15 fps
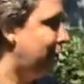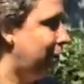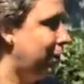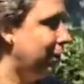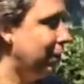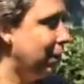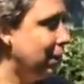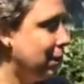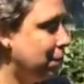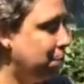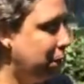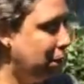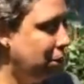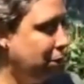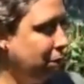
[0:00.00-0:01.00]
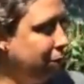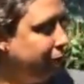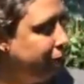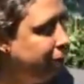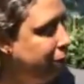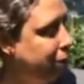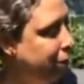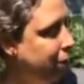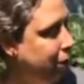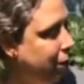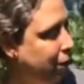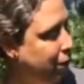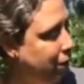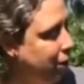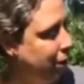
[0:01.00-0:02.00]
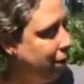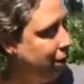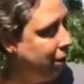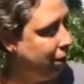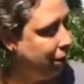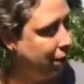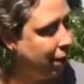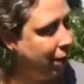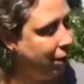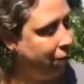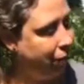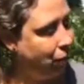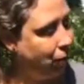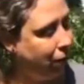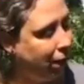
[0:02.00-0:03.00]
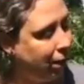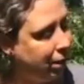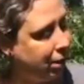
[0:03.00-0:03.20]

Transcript: all these beautiful kind of green